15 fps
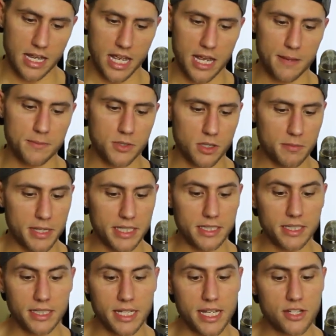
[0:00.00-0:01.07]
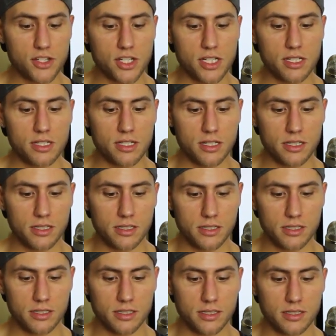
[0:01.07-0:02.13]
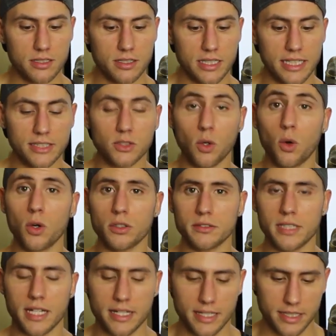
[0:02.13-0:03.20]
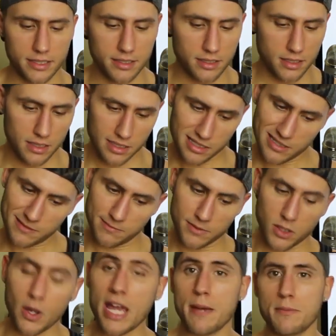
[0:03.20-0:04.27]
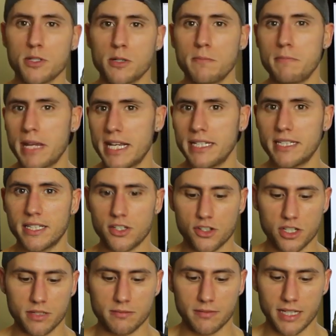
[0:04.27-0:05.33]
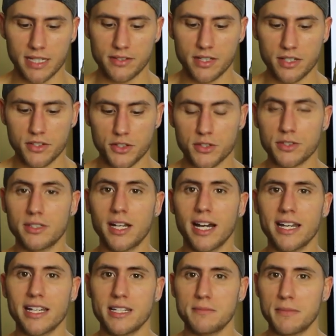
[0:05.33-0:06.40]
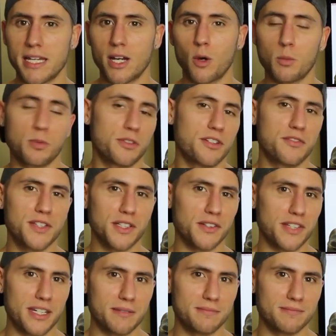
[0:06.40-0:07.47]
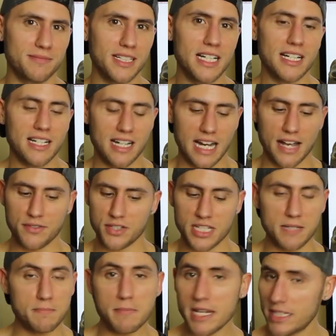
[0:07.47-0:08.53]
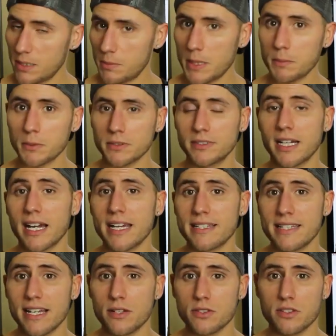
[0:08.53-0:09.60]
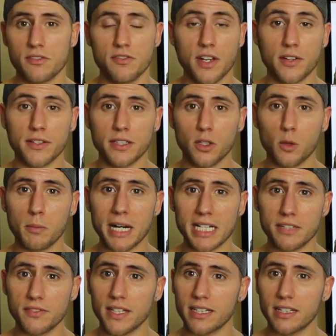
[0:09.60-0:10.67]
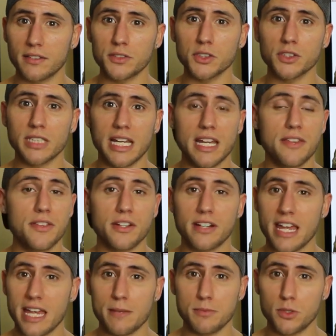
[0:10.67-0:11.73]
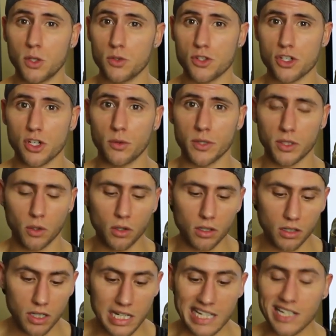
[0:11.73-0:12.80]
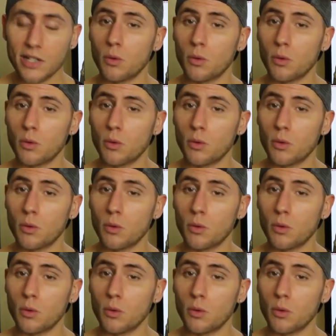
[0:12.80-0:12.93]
Abs are made in the kitchen. It's all diet. Now, abs are made in the gym, and then your diet may help reveal them. I've seen many people diet down to very low body fat levels and their abs don't show at all.